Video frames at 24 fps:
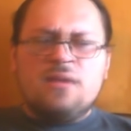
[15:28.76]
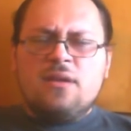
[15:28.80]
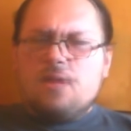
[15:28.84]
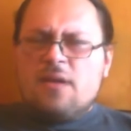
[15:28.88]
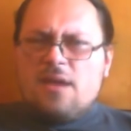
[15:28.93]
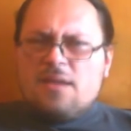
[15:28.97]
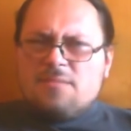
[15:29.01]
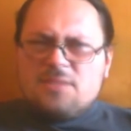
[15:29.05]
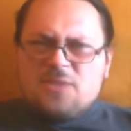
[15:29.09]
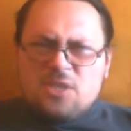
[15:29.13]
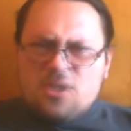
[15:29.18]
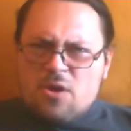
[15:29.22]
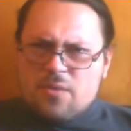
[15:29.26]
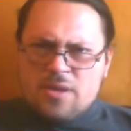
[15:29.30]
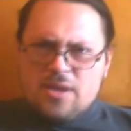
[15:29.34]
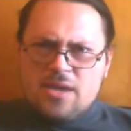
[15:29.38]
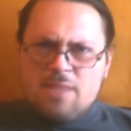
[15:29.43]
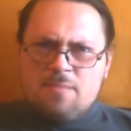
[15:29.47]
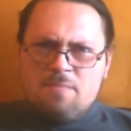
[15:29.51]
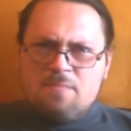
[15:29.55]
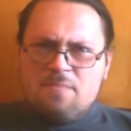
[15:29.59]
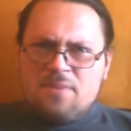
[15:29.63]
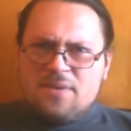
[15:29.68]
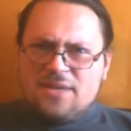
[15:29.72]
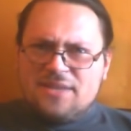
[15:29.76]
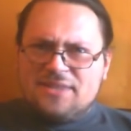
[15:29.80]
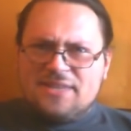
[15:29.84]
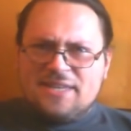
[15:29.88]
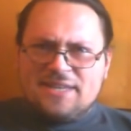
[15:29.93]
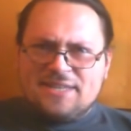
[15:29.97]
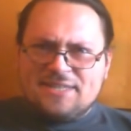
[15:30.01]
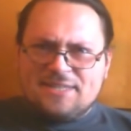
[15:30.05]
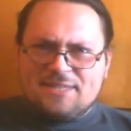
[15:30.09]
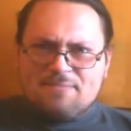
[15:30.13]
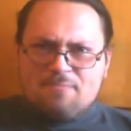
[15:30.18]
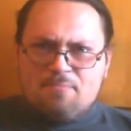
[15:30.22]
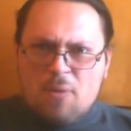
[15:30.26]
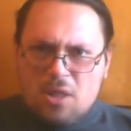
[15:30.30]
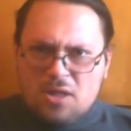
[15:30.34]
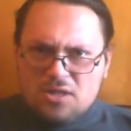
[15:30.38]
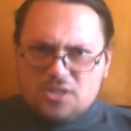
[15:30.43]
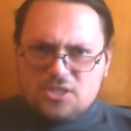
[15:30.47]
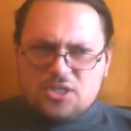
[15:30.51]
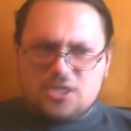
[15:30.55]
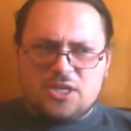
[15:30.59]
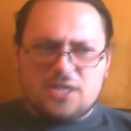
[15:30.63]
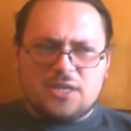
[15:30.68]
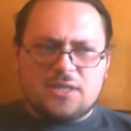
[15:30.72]
I'm sorry, but that's
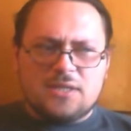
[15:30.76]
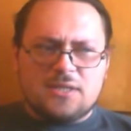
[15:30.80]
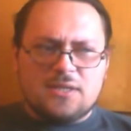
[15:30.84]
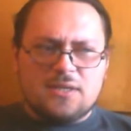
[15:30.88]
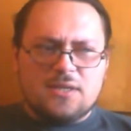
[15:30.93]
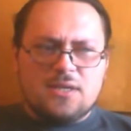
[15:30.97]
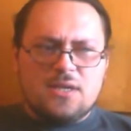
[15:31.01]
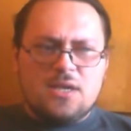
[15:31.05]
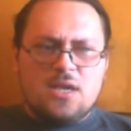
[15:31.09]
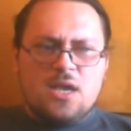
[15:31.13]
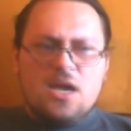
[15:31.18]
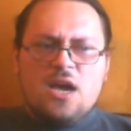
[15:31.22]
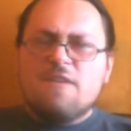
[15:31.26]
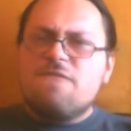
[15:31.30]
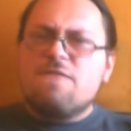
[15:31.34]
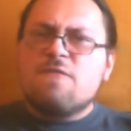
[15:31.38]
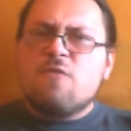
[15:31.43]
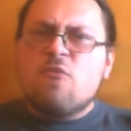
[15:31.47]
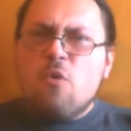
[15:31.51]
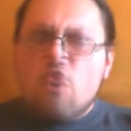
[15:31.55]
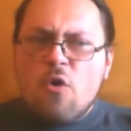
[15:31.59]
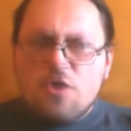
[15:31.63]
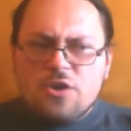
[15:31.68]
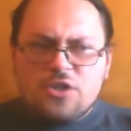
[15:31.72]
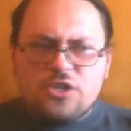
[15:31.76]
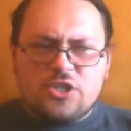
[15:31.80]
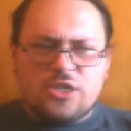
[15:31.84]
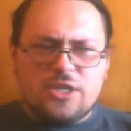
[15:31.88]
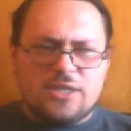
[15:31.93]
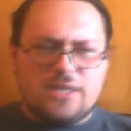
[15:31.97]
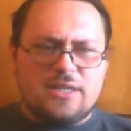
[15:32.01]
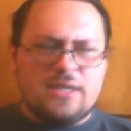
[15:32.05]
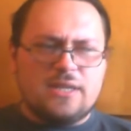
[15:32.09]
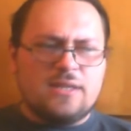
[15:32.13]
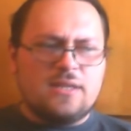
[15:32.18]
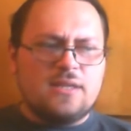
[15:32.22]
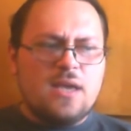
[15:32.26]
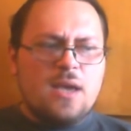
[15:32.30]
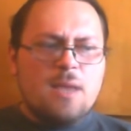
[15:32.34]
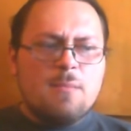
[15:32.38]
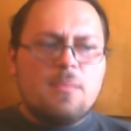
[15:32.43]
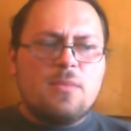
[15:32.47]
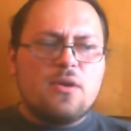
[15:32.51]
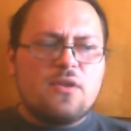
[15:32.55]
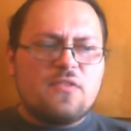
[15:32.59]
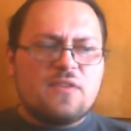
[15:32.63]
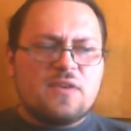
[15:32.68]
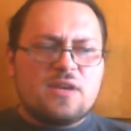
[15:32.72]
bullshit. Of course she did.
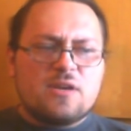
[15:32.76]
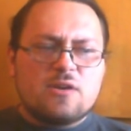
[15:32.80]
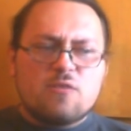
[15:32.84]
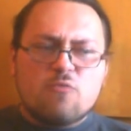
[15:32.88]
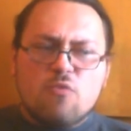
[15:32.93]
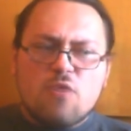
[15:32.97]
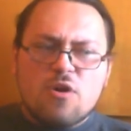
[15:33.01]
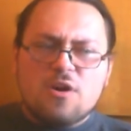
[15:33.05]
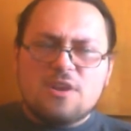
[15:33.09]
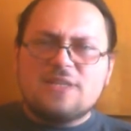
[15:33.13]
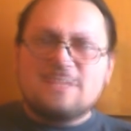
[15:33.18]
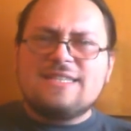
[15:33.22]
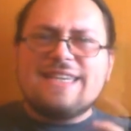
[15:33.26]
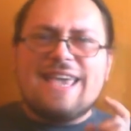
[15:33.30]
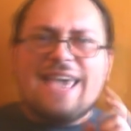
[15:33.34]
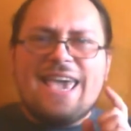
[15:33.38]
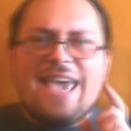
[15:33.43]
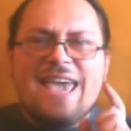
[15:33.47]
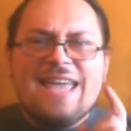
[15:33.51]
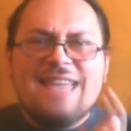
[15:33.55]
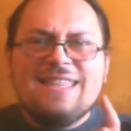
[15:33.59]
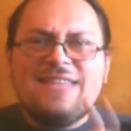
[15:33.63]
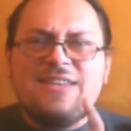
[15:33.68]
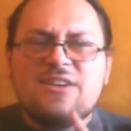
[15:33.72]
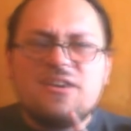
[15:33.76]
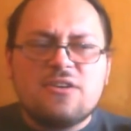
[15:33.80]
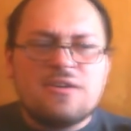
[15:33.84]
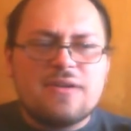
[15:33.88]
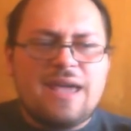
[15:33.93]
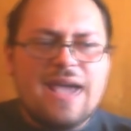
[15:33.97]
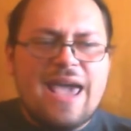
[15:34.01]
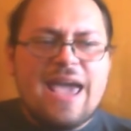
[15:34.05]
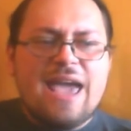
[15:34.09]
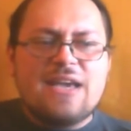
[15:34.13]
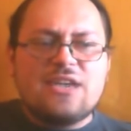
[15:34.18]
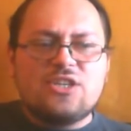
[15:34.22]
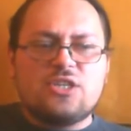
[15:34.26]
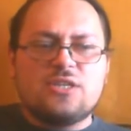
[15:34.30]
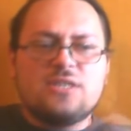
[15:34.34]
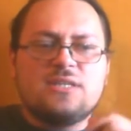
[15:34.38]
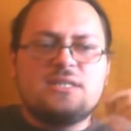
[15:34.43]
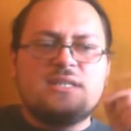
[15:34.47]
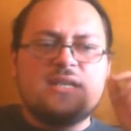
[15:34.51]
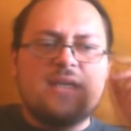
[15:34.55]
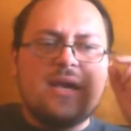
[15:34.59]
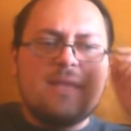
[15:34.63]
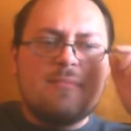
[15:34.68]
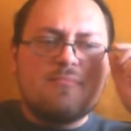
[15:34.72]
Both her words and her
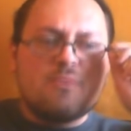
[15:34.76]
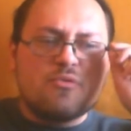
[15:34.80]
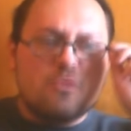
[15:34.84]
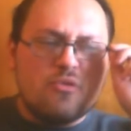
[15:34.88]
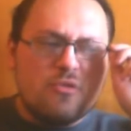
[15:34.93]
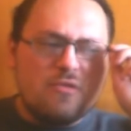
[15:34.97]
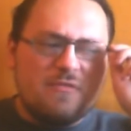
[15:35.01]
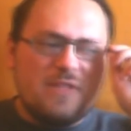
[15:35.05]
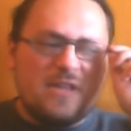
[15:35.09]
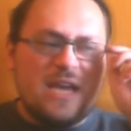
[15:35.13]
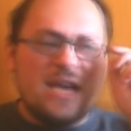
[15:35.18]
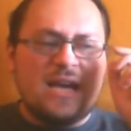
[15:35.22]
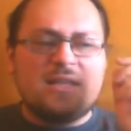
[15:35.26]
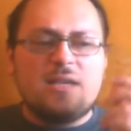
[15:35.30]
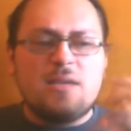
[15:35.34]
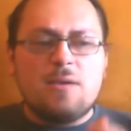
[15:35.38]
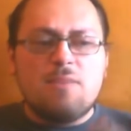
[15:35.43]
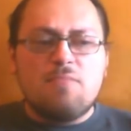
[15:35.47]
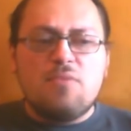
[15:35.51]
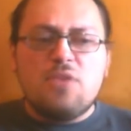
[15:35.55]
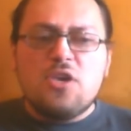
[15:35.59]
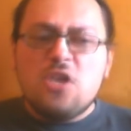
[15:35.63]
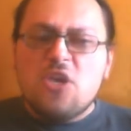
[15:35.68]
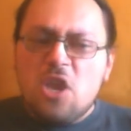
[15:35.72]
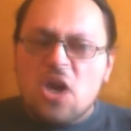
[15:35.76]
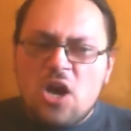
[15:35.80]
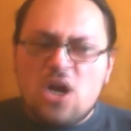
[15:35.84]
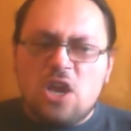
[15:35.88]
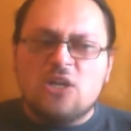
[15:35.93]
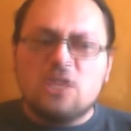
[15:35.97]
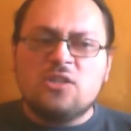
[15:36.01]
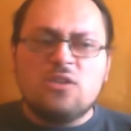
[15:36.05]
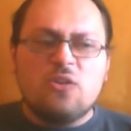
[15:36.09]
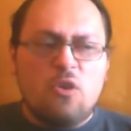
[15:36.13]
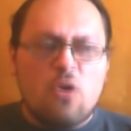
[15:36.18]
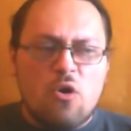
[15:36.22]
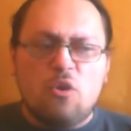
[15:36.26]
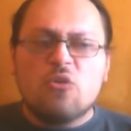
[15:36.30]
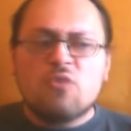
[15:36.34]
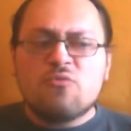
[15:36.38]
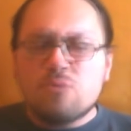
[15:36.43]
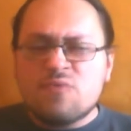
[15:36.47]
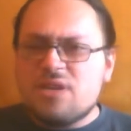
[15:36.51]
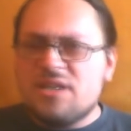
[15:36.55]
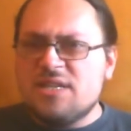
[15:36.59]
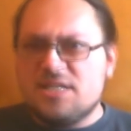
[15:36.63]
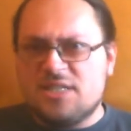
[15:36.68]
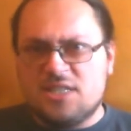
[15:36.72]
actions prove that beyond all
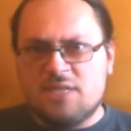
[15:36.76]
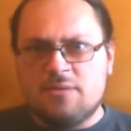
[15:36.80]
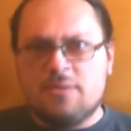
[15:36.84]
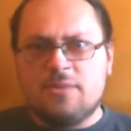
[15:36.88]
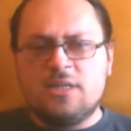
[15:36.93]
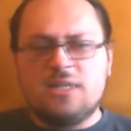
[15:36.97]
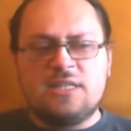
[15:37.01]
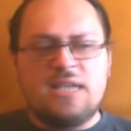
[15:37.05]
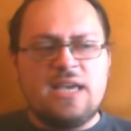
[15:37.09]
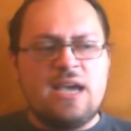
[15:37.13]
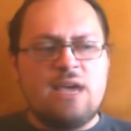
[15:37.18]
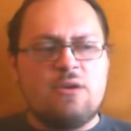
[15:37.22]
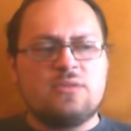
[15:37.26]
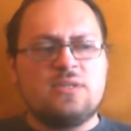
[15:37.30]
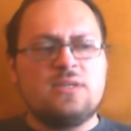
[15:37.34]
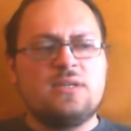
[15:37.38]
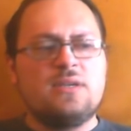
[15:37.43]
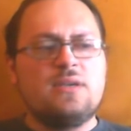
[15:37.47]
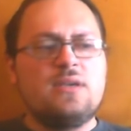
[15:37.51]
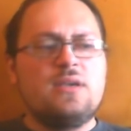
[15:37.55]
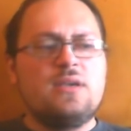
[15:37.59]
reasonable doubt.